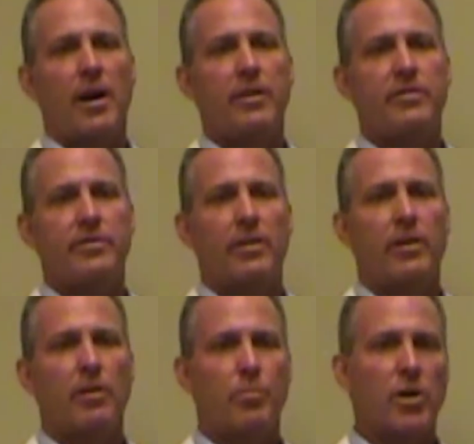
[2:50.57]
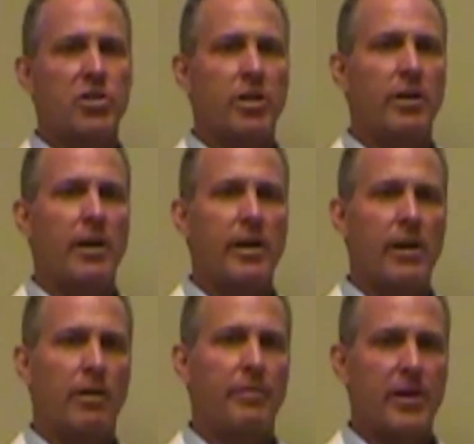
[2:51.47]
ice, compression, and
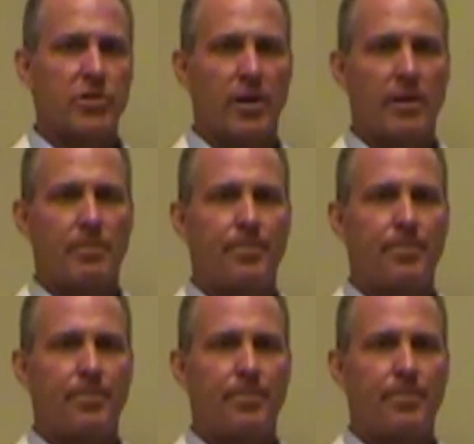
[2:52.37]
elevation.